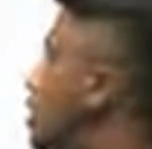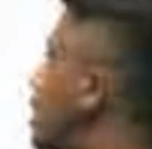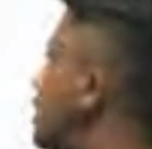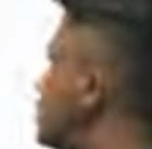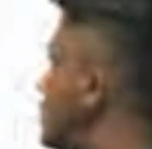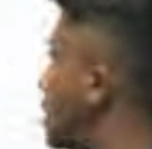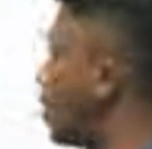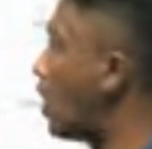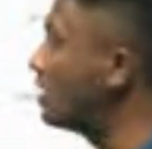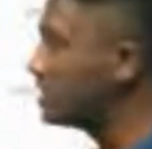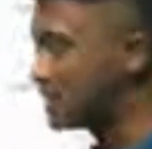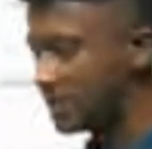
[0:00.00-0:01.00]
They're all
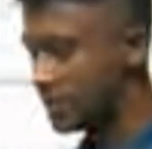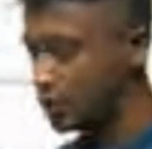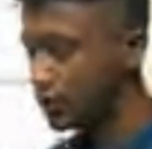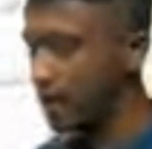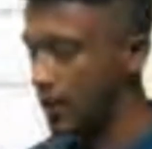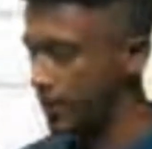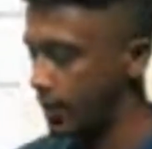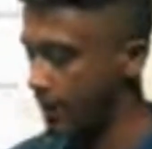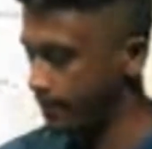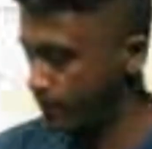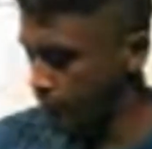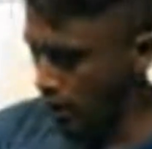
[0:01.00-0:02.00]
stitched together.
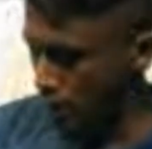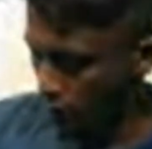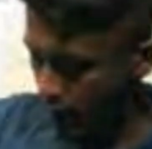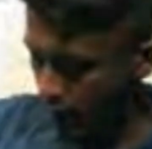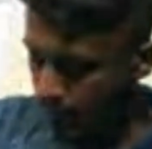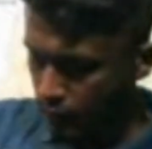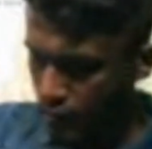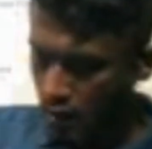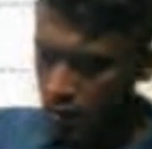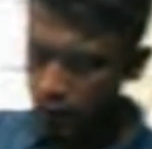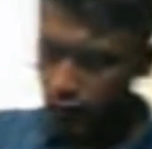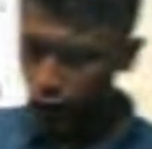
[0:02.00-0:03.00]
Okay,
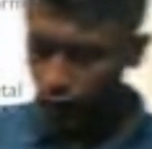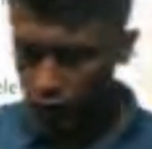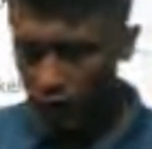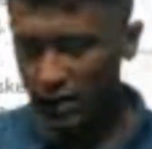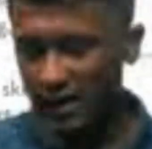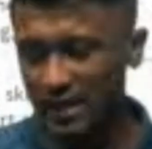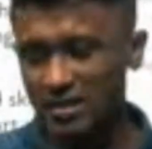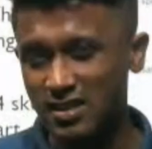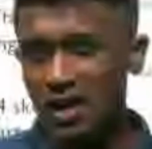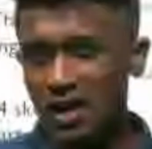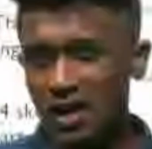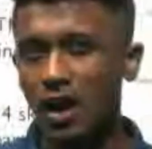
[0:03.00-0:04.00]
so we call it as
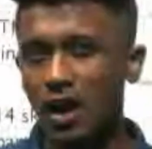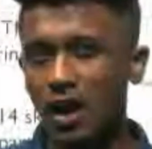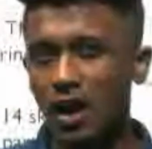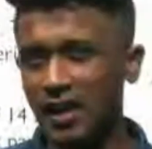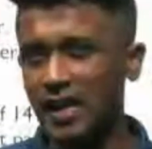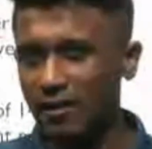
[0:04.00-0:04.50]
cranial